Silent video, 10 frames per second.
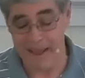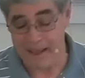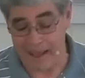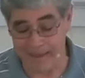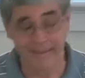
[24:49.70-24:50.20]

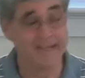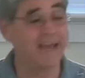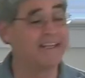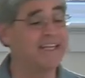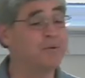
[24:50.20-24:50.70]

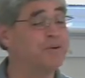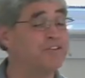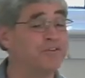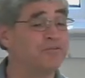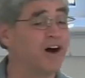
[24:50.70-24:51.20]
And he
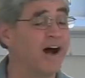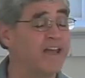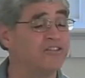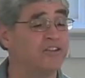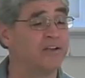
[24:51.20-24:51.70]
was
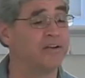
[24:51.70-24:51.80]
advised